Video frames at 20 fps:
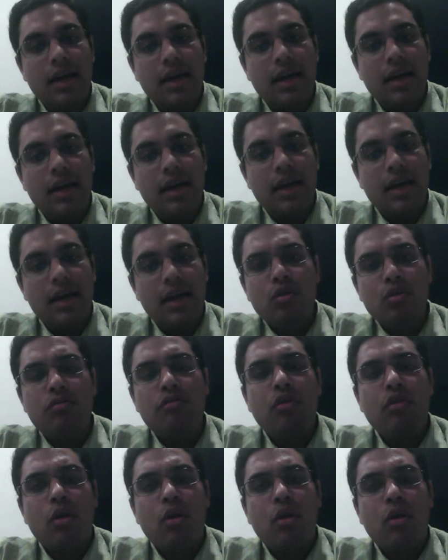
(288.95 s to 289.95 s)
So this is a
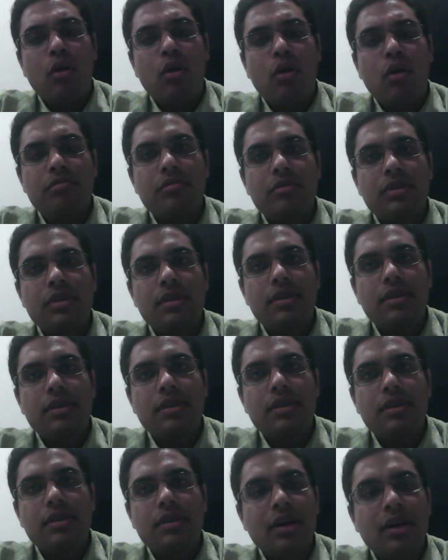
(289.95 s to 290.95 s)
new form of
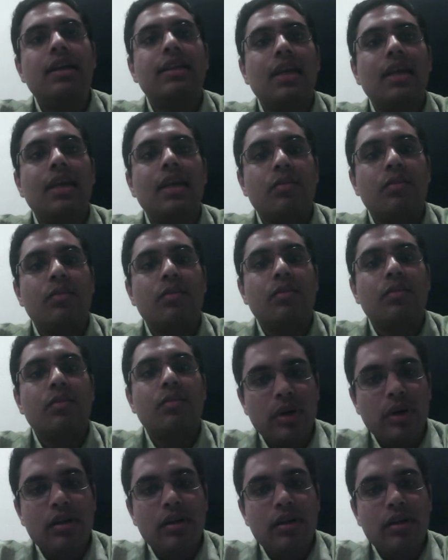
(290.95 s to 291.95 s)
difficulty that we have
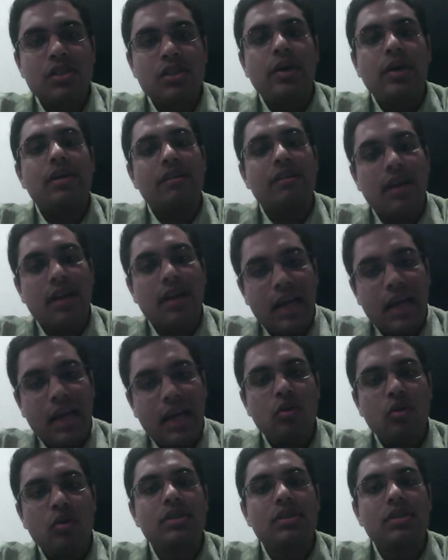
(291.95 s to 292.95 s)
witnessed, where
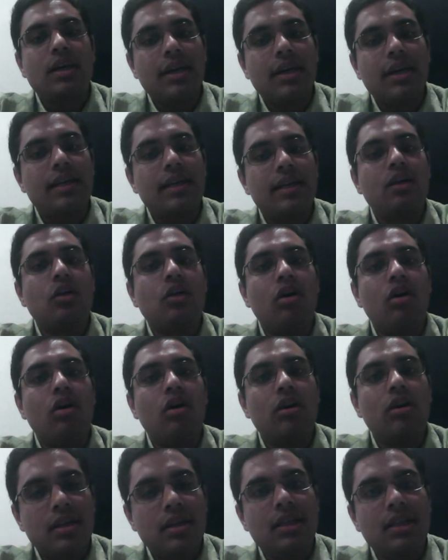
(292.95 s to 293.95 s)
tribunals are created,
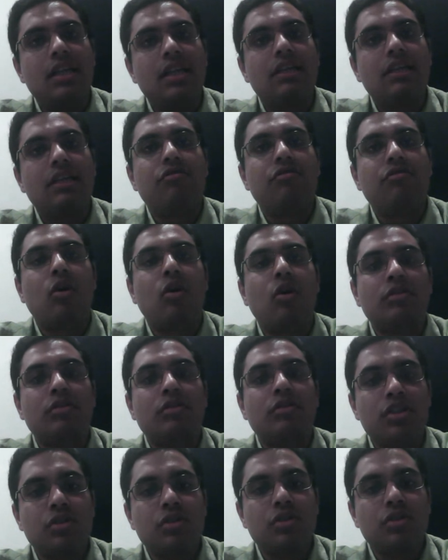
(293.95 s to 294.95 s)
alternative forms of
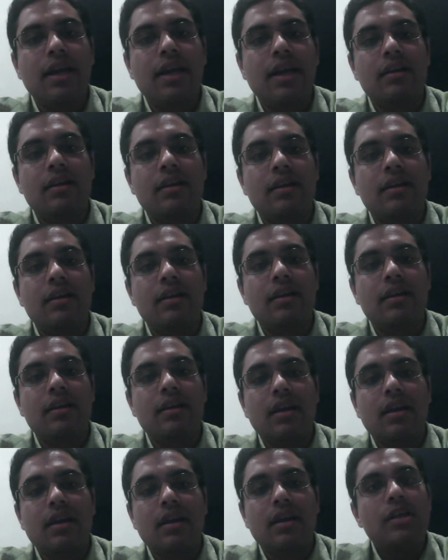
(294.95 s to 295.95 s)
adjudicating
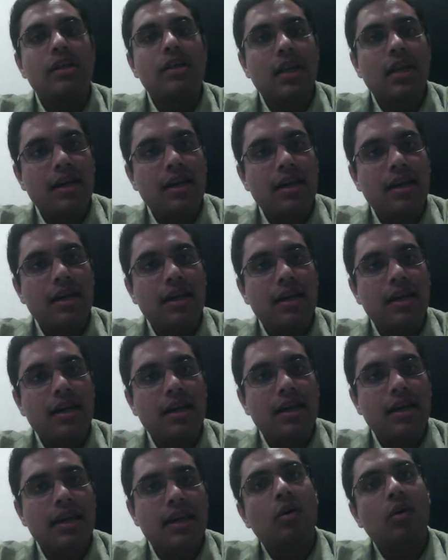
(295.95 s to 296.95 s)
bodies are created,
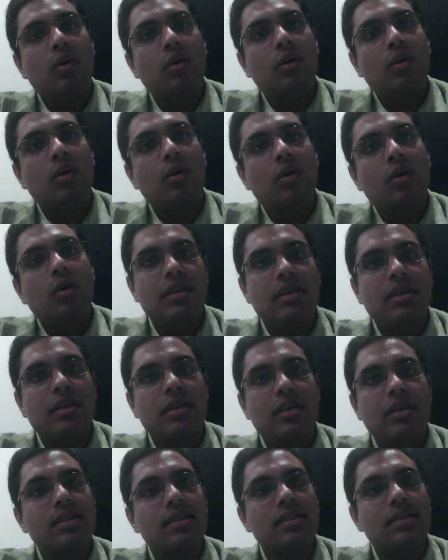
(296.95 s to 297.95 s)
and the question
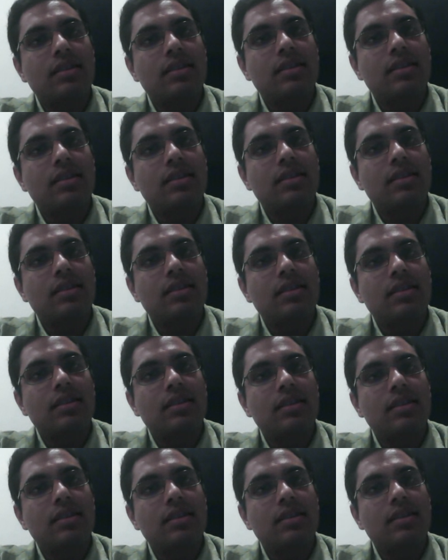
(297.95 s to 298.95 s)
arises: can the government in
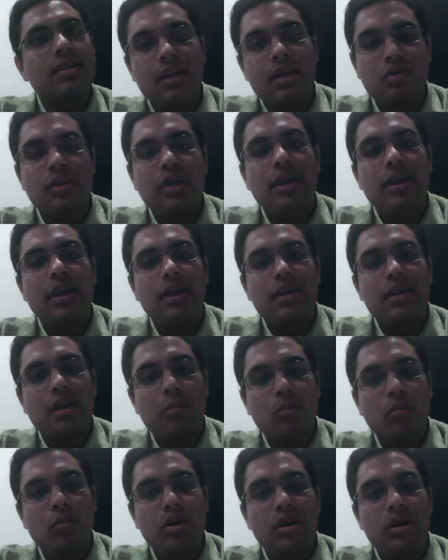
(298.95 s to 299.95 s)
fact create
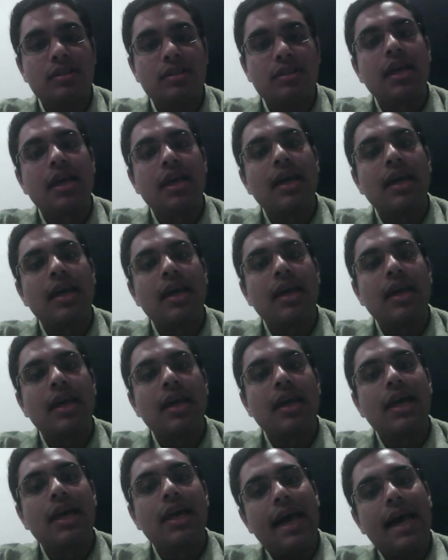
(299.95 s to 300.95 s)
adjudicatory bodies
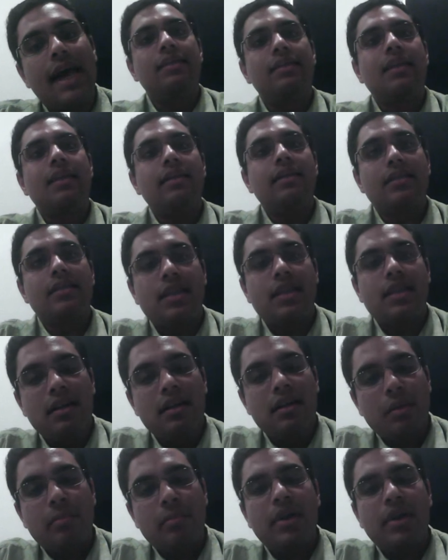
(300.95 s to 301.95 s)
and then
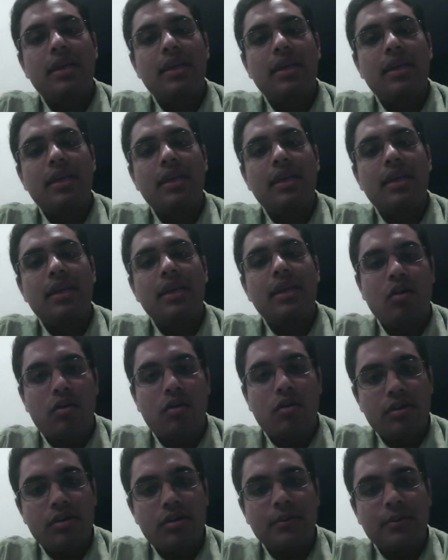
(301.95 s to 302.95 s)
instead replace the High
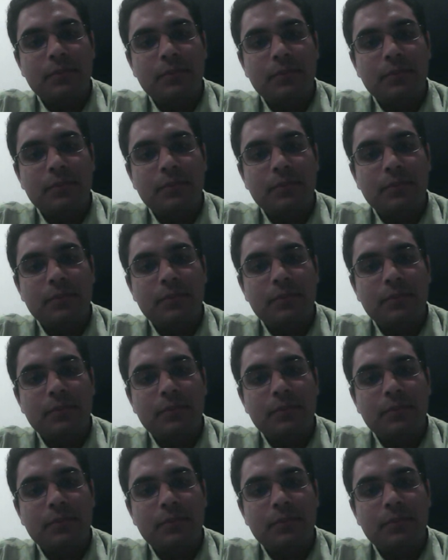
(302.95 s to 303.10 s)
Court?